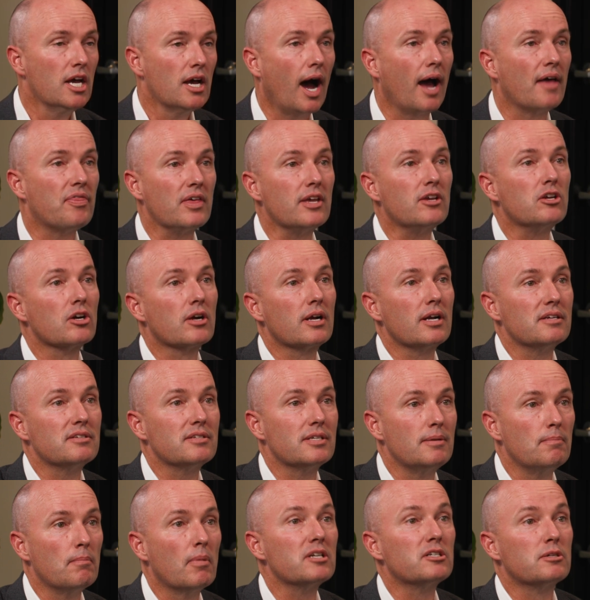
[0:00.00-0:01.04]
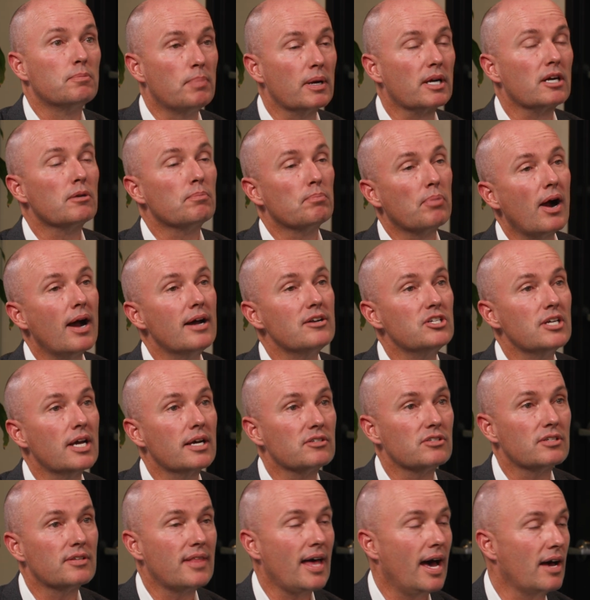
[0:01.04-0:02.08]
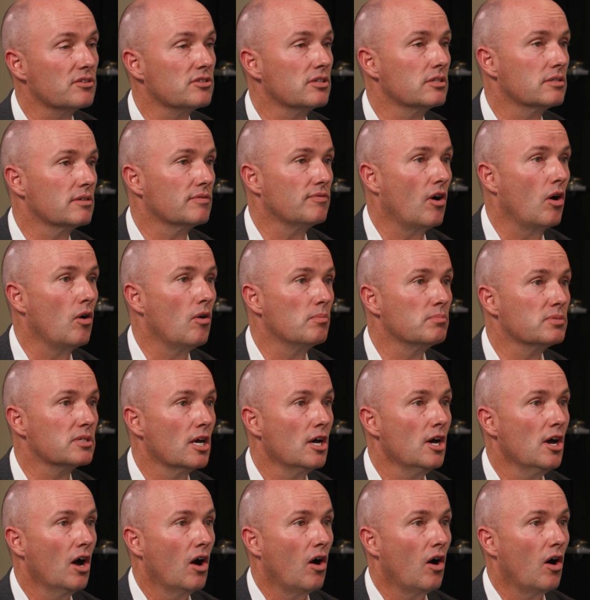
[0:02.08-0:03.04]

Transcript: I think you're going to see much bigger projects, thousands of homes